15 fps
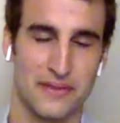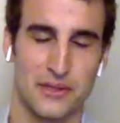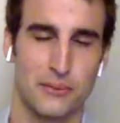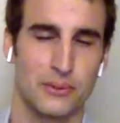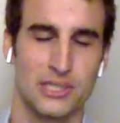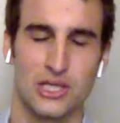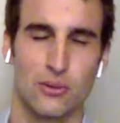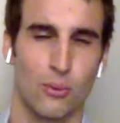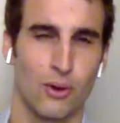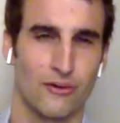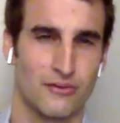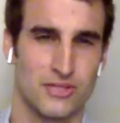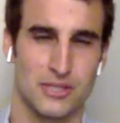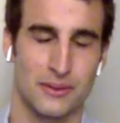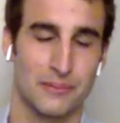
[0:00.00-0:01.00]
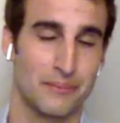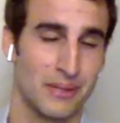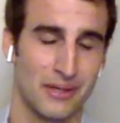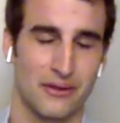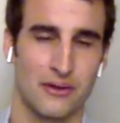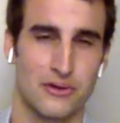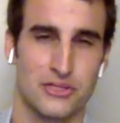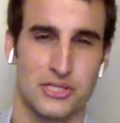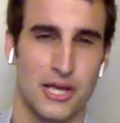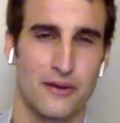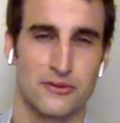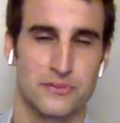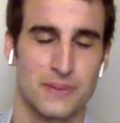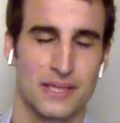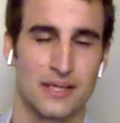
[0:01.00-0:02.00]
I think we need to work for something bigger than
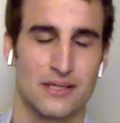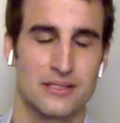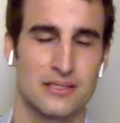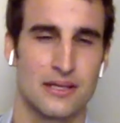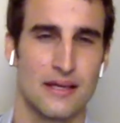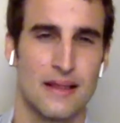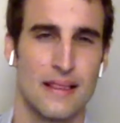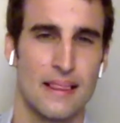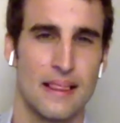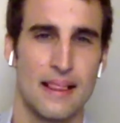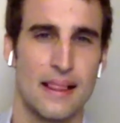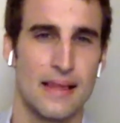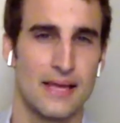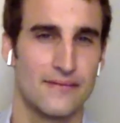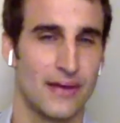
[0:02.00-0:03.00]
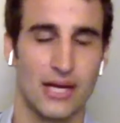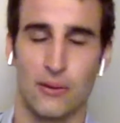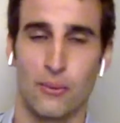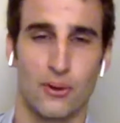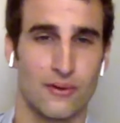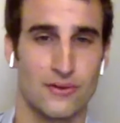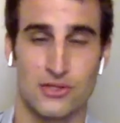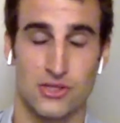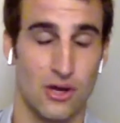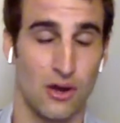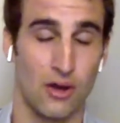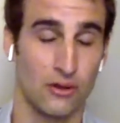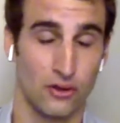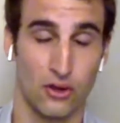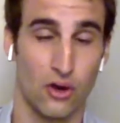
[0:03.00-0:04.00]
ourselves, because if anyone else
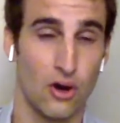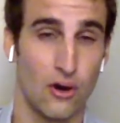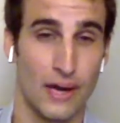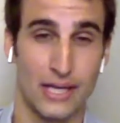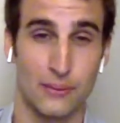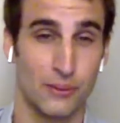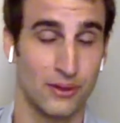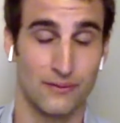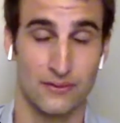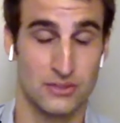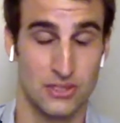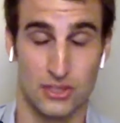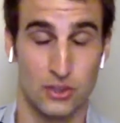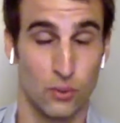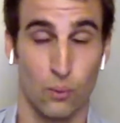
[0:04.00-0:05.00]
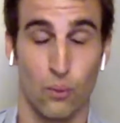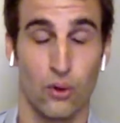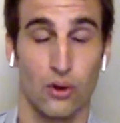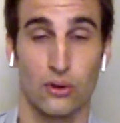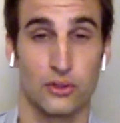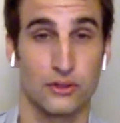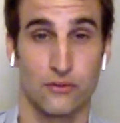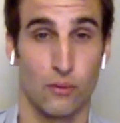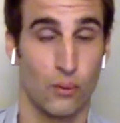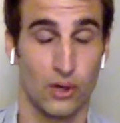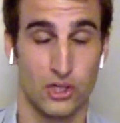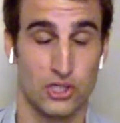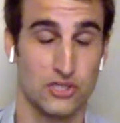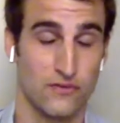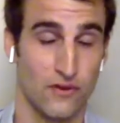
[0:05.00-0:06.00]
on the call, anyone else in the world, if we're
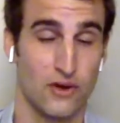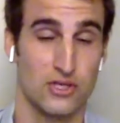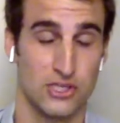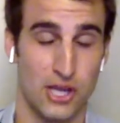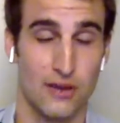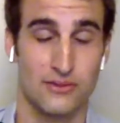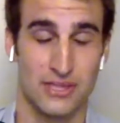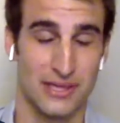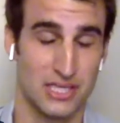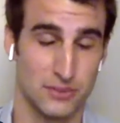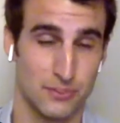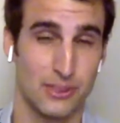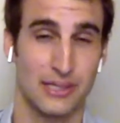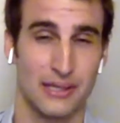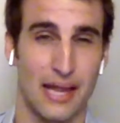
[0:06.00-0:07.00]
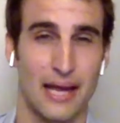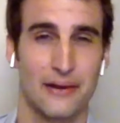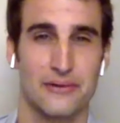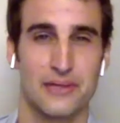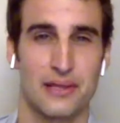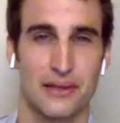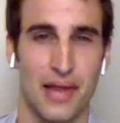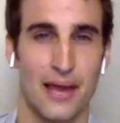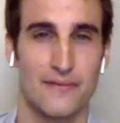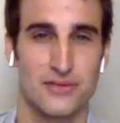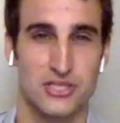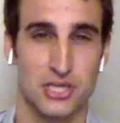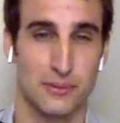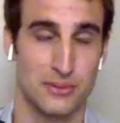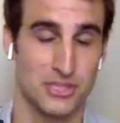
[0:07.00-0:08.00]
working just for ourselves, I think it's pretty likely that life
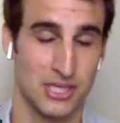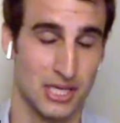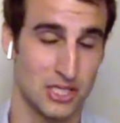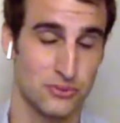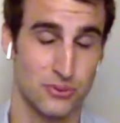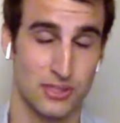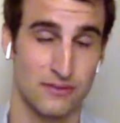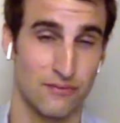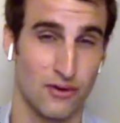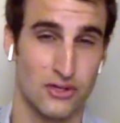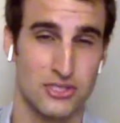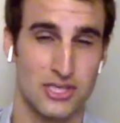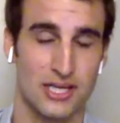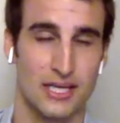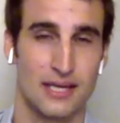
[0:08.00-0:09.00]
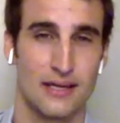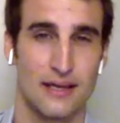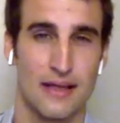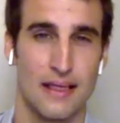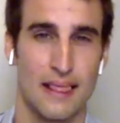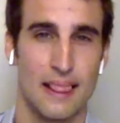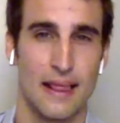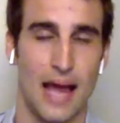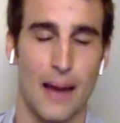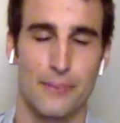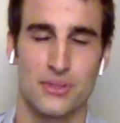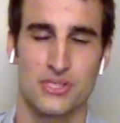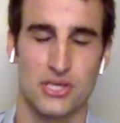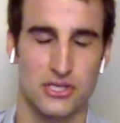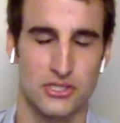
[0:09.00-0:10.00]
is going to present us with adversity,
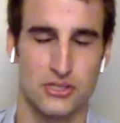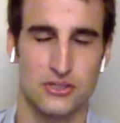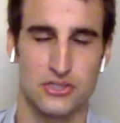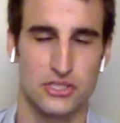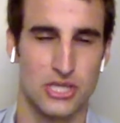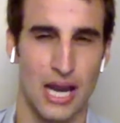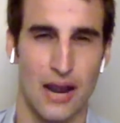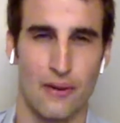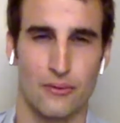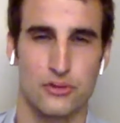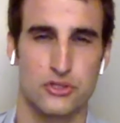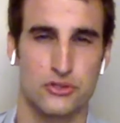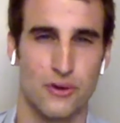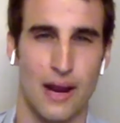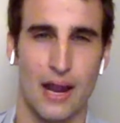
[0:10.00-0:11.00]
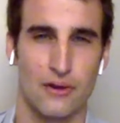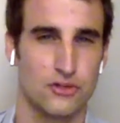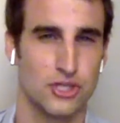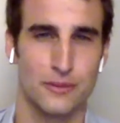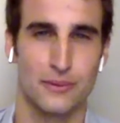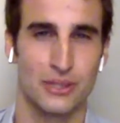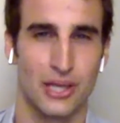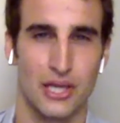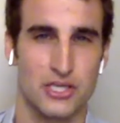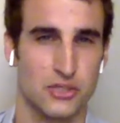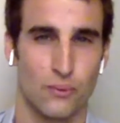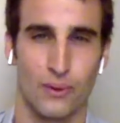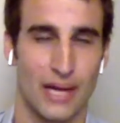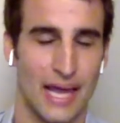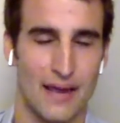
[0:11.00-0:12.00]
opposition, challenge, trial,
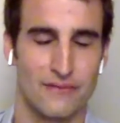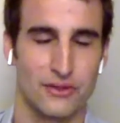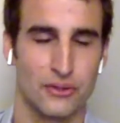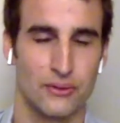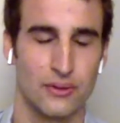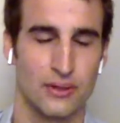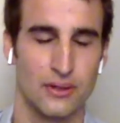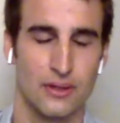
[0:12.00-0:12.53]
tribulation, what have you.